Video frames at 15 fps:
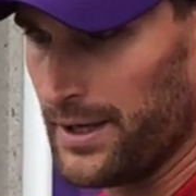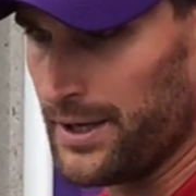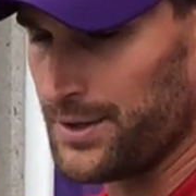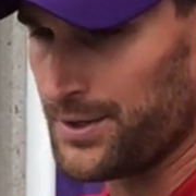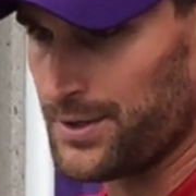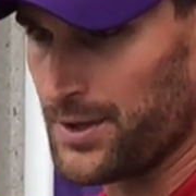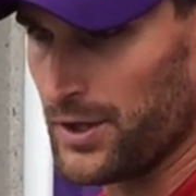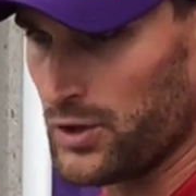
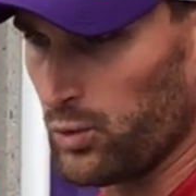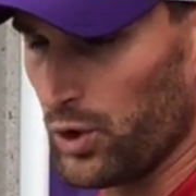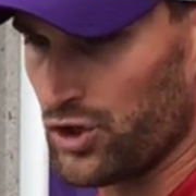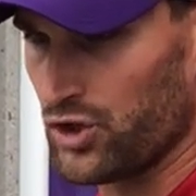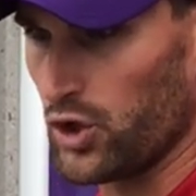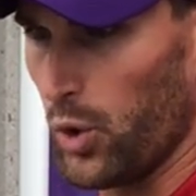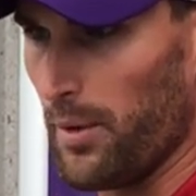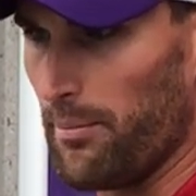is
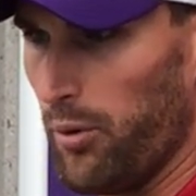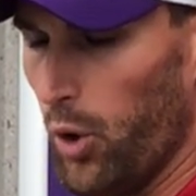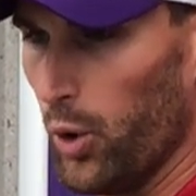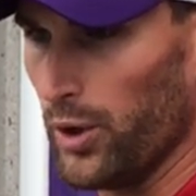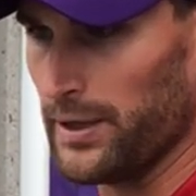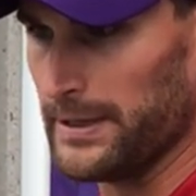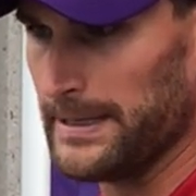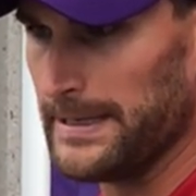what's so
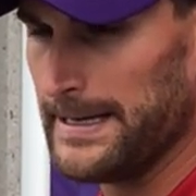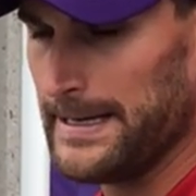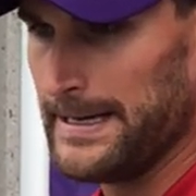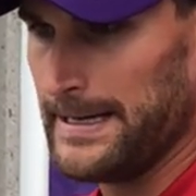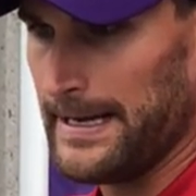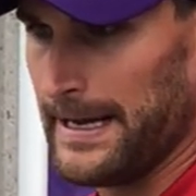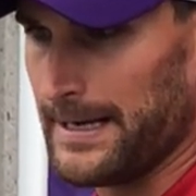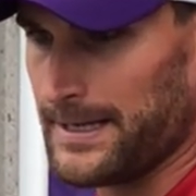important.
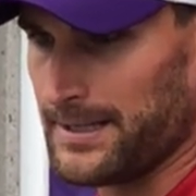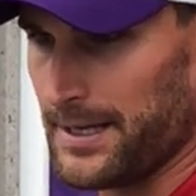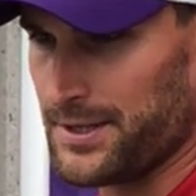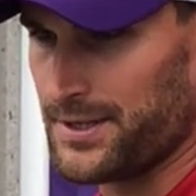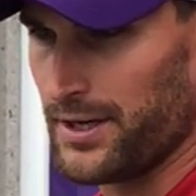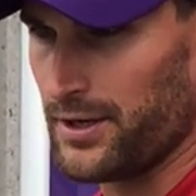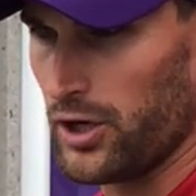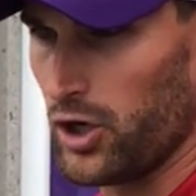And as I
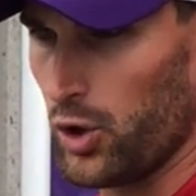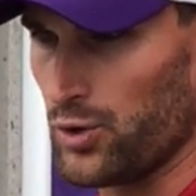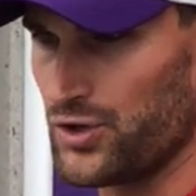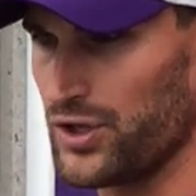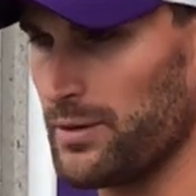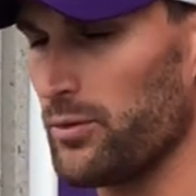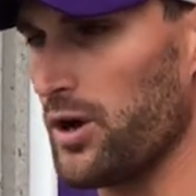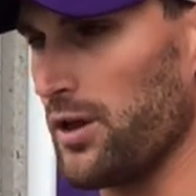said to Coach
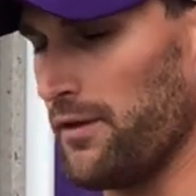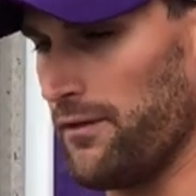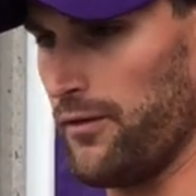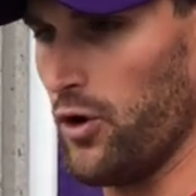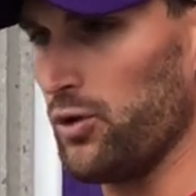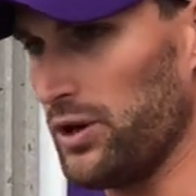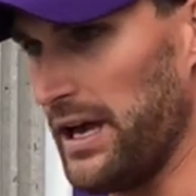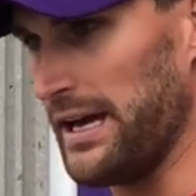Zimmer on the
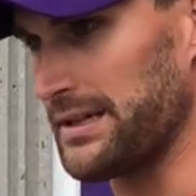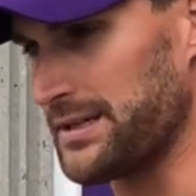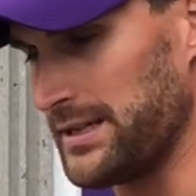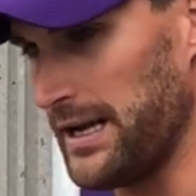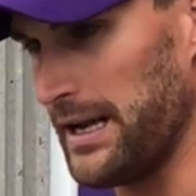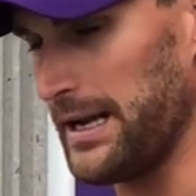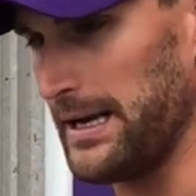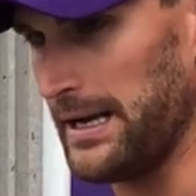phone last
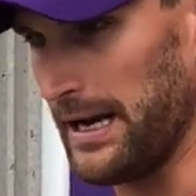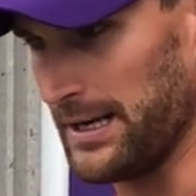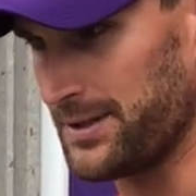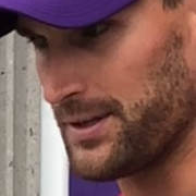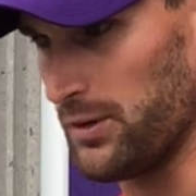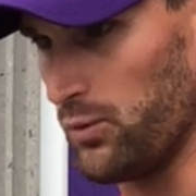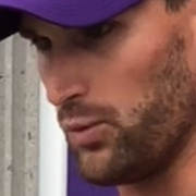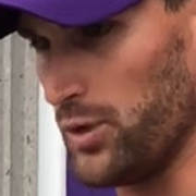night, I
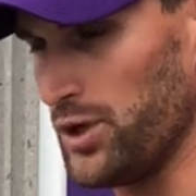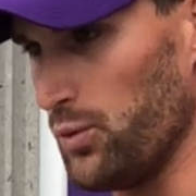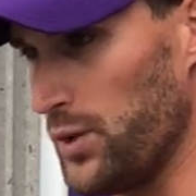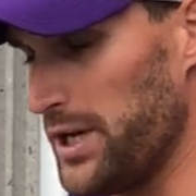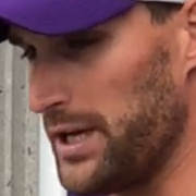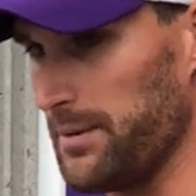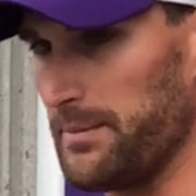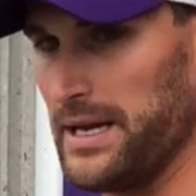said, we can
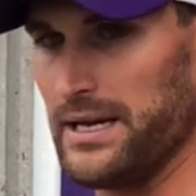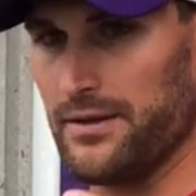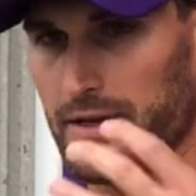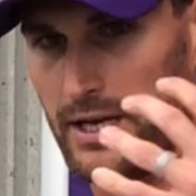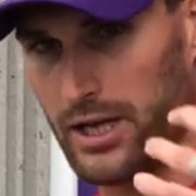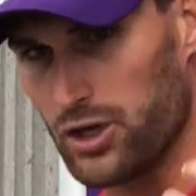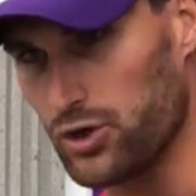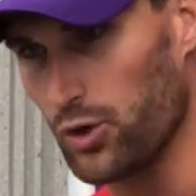meet in
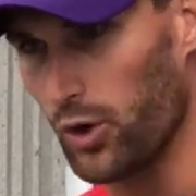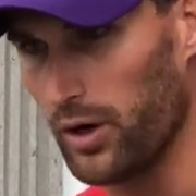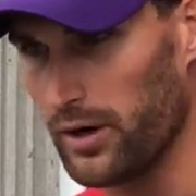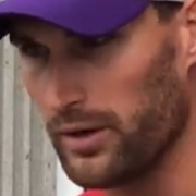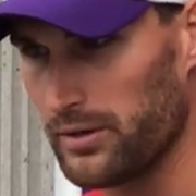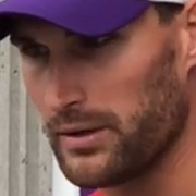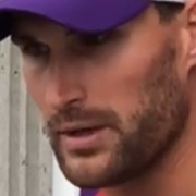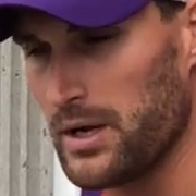the
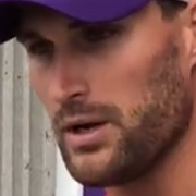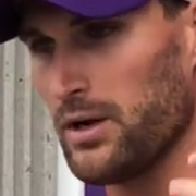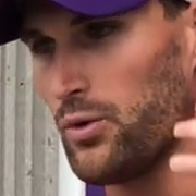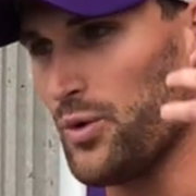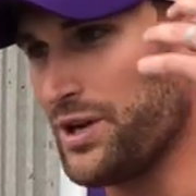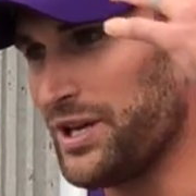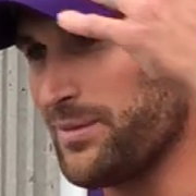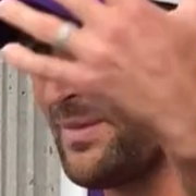indoor,
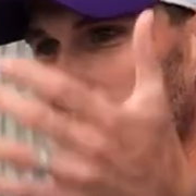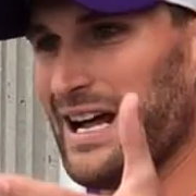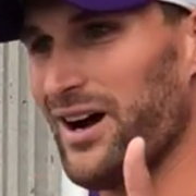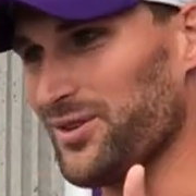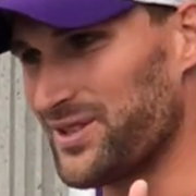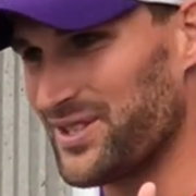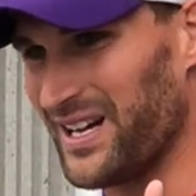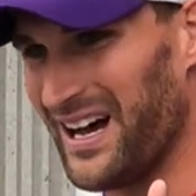we can meet
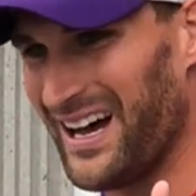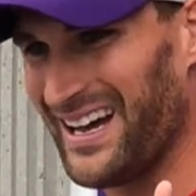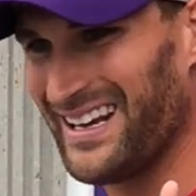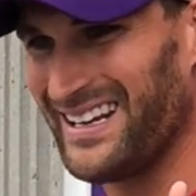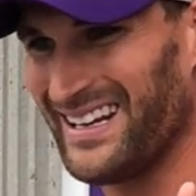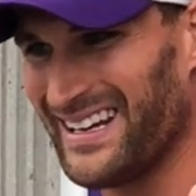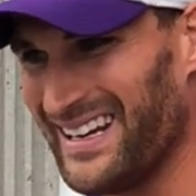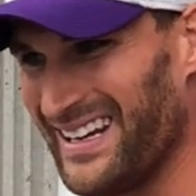
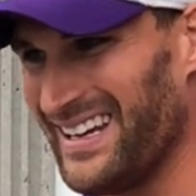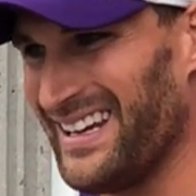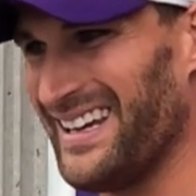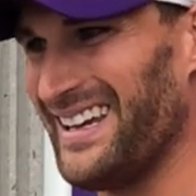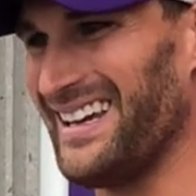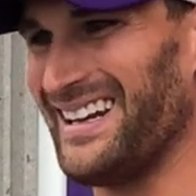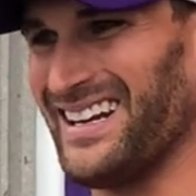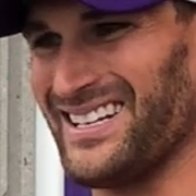outside,
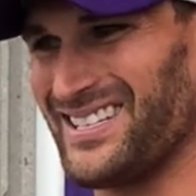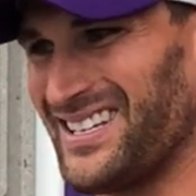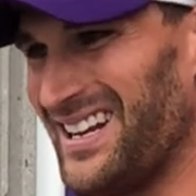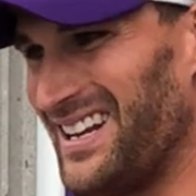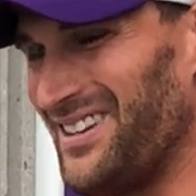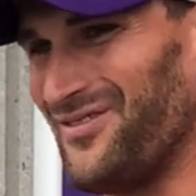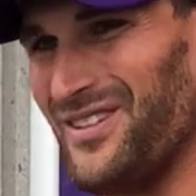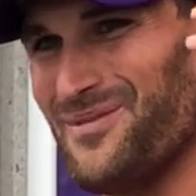and I
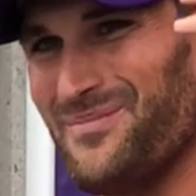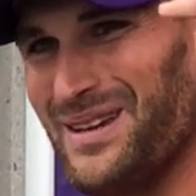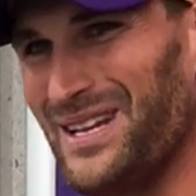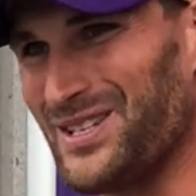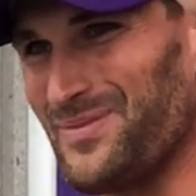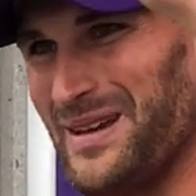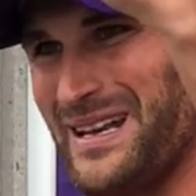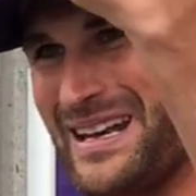said, if it
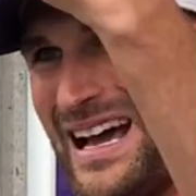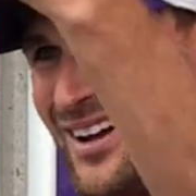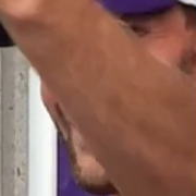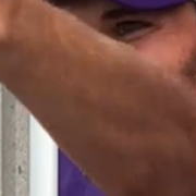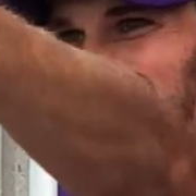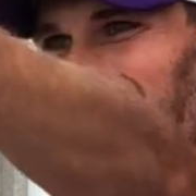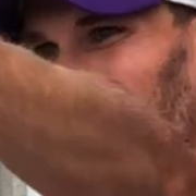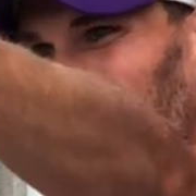means meeting
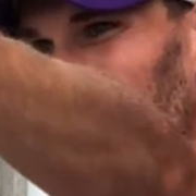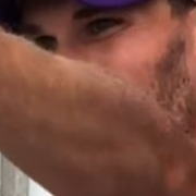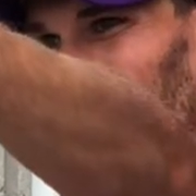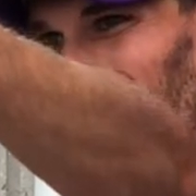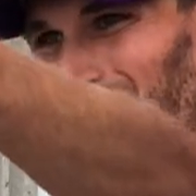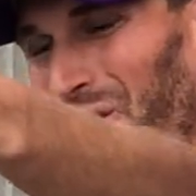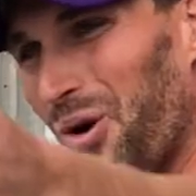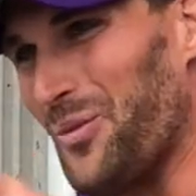outside under
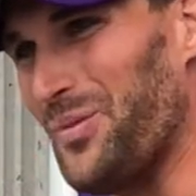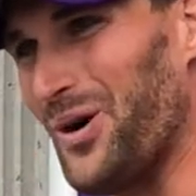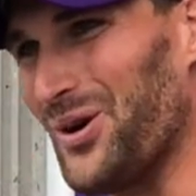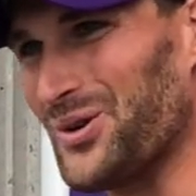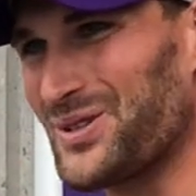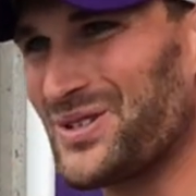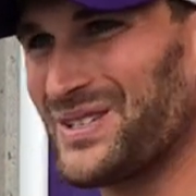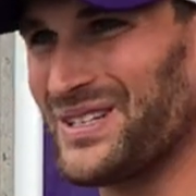a
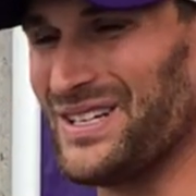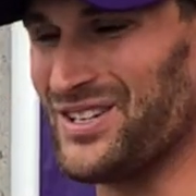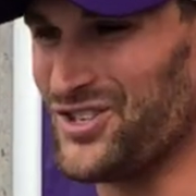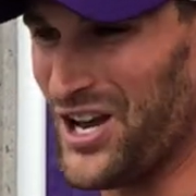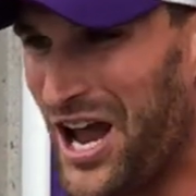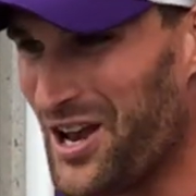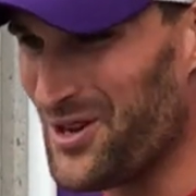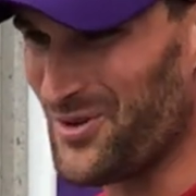goalpost in
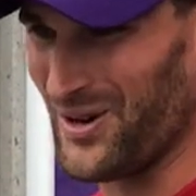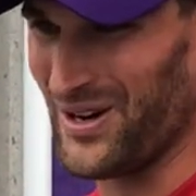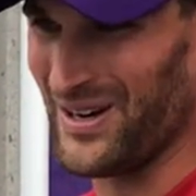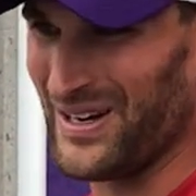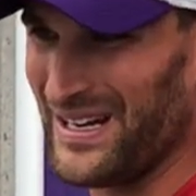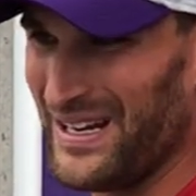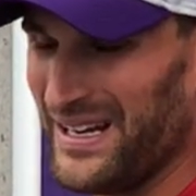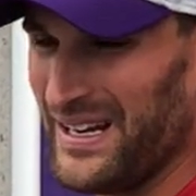
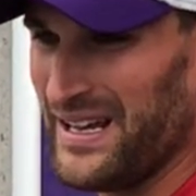January,